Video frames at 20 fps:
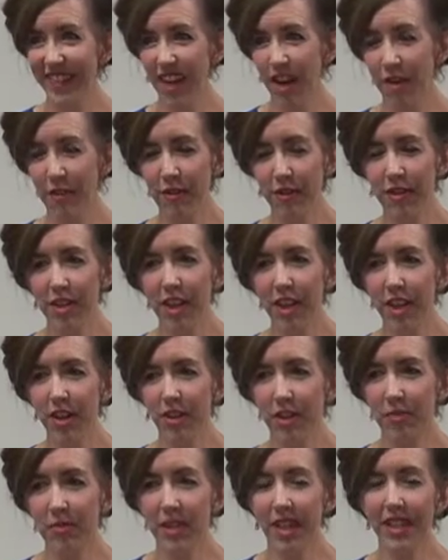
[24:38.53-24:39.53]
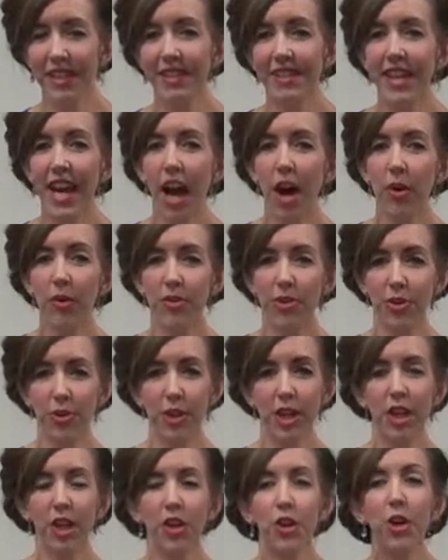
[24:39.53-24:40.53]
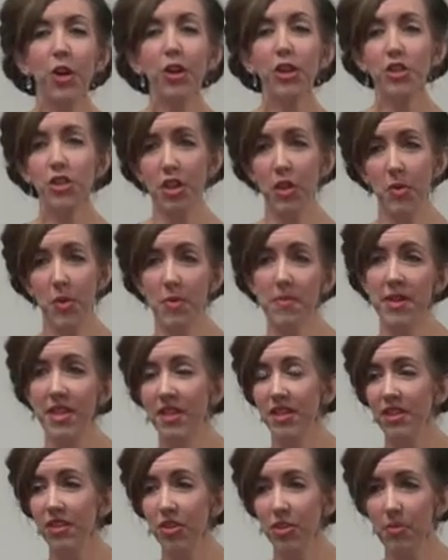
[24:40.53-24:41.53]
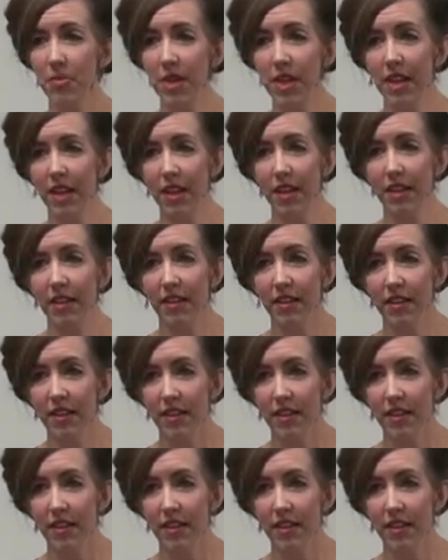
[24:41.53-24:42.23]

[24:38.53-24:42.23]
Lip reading: over the years because now they're encouraging women to be